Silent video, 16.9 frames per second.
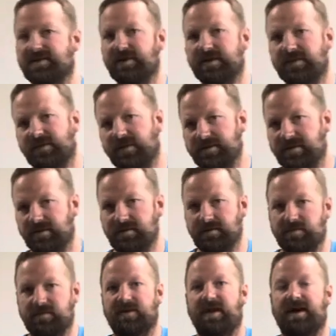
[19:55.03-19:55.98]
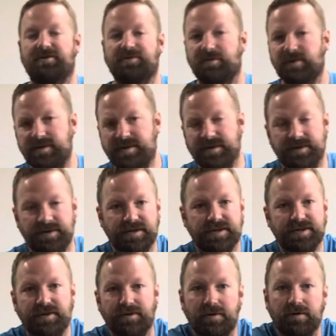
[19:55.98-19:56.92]
Look at the contributions
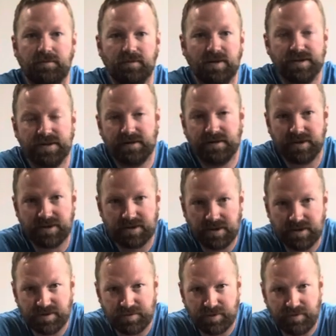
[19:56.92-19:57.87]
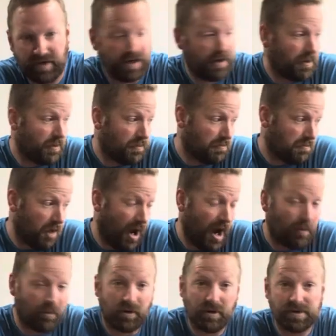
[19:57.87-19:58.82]
to music that she has provided,
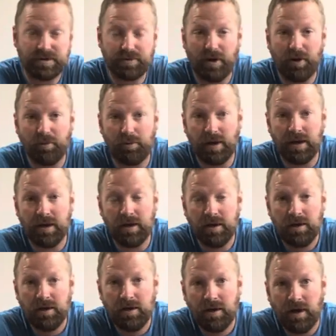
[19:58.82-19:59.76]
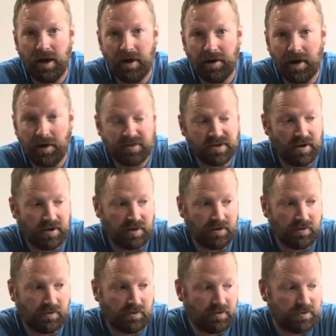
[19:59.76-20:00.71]
opera as well, but I'm
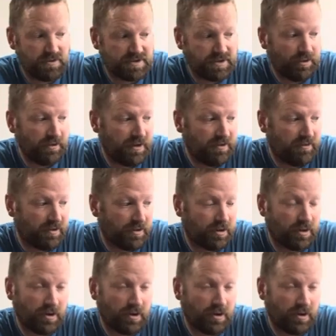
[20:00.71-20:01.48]
talking solely for